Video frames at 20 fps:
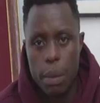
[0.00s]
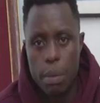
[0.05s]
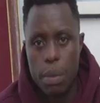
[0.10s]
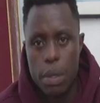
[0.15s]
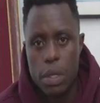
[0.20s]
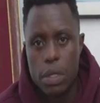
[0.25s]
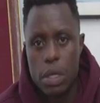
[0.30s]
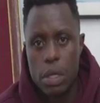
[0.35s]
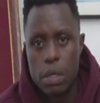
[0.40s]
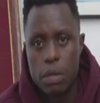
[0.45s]

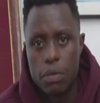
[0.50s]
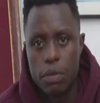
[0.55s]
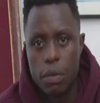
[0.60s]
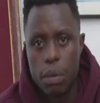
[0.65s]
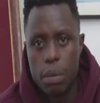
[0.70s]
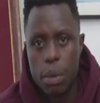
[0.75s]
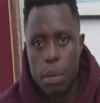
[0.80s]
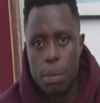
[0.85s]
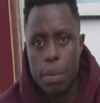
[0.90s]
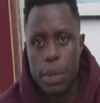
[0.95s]
business
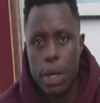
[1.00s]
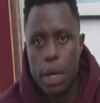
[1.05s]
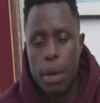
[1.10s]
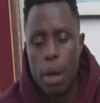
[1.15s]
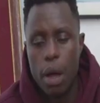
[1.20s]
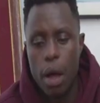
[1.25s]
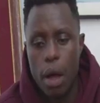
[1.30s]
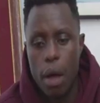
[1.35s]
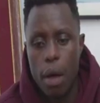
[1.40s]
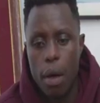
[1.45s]
from
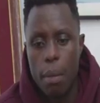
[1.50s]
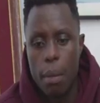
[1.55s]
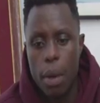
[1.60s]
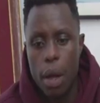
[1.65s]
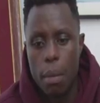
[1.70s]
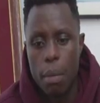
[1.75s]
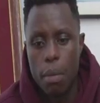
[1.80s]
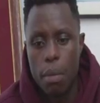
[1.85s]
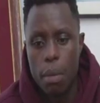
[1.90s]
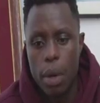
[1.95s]

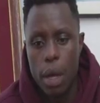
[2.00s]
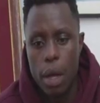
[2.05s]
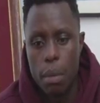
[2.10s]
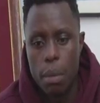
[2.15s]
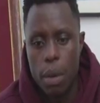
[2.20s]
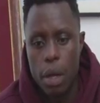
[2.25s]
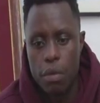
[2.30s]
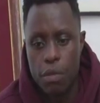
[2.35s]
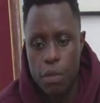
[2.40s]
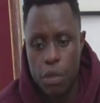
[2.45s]
a
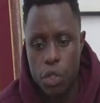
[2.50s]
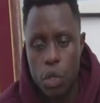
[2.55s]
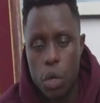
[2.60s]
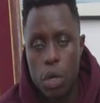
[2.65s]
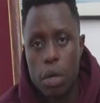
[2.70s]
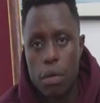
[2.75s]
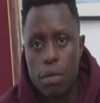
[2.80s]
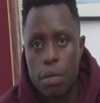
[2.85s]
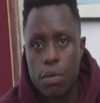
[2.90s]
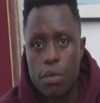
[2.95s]
my
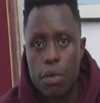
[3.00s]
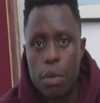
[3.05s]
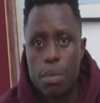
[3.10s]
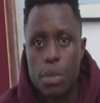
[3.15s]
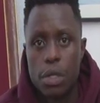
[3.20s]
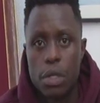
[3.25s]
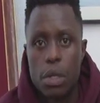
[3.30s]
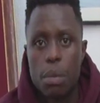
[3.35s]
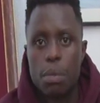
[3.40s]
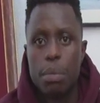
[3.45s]
photography from
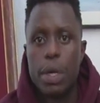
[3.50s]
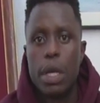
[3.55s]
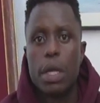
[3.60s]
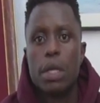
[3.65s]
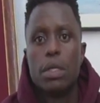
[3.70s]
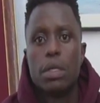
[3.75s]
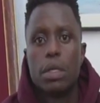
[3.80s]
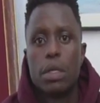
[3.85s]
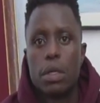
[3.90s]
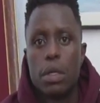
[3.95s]
just a
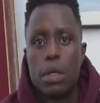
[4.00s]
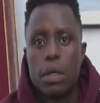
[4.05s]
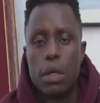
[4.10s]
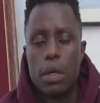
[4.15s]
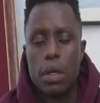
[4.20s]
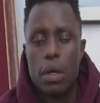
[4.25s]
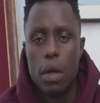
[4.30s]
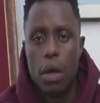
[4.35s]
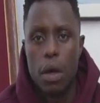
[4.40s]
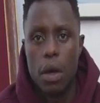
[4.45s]
brand
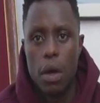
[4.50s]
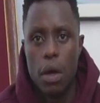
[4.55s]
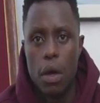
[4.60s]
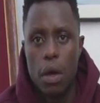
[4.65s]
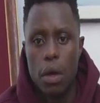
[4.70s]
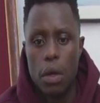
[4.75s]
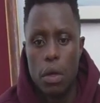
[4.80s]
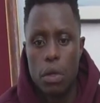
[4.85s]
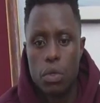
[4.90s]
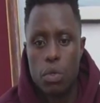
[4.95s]

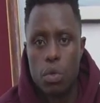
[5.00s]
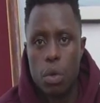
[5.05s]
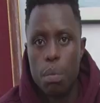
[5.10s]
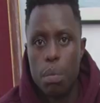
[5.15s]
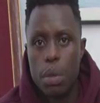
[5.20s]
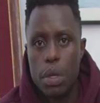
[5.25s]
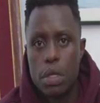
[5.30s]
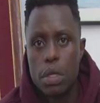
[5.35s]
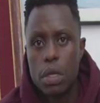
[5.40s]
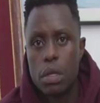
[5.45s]
to a
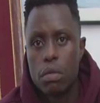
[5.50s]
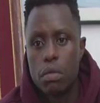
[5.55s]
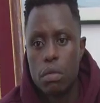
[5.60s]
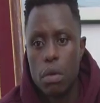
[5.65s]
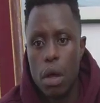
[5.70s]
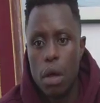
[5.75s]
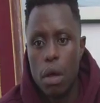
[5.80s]
business.